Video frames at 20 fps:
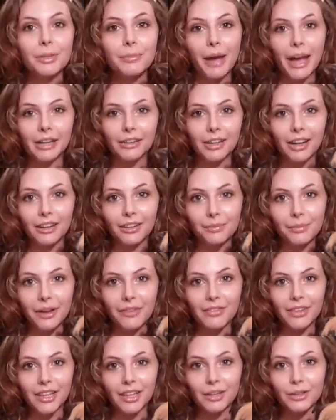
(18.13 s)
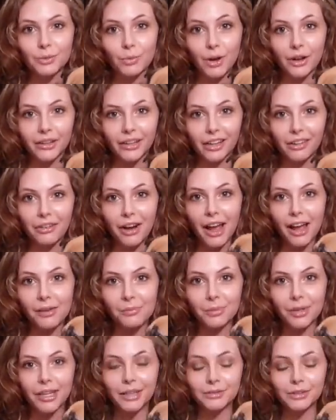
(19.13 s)
the background of my videos walking
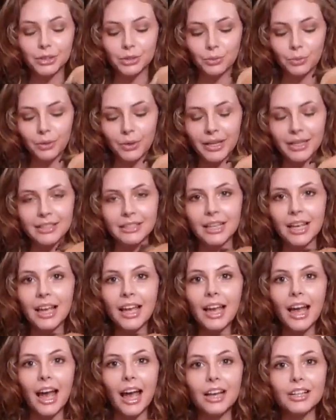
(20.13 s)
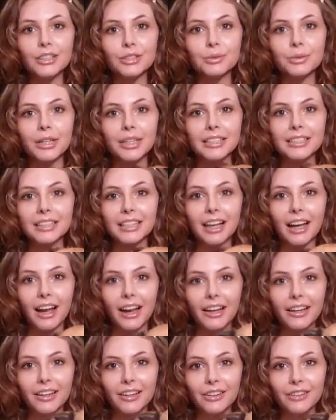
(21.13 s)
around playing with toys. I just wanted to
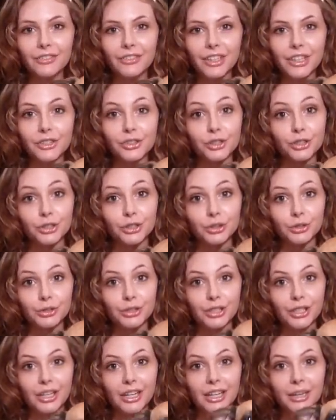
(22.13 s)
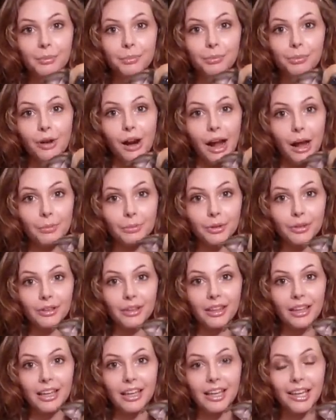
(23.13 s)
kind of introduce her
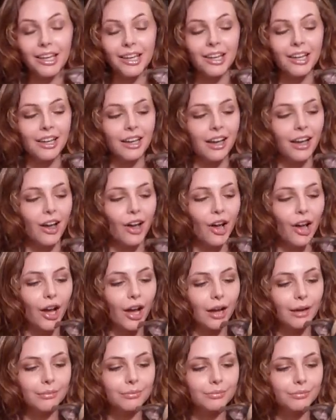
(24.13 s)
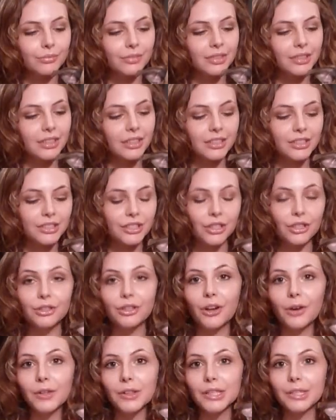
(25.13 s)
properly so you
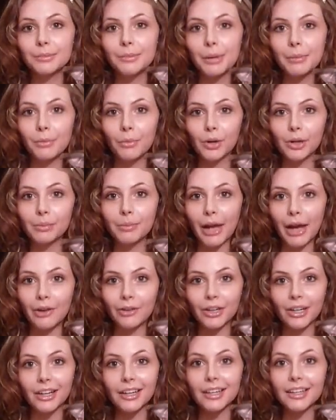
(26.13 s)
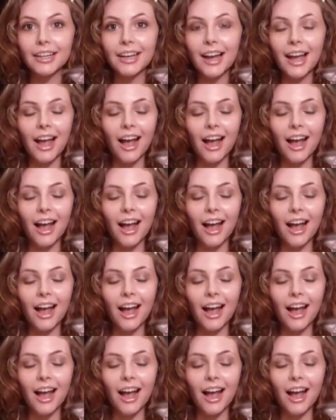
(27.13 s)
know a little bit more about her.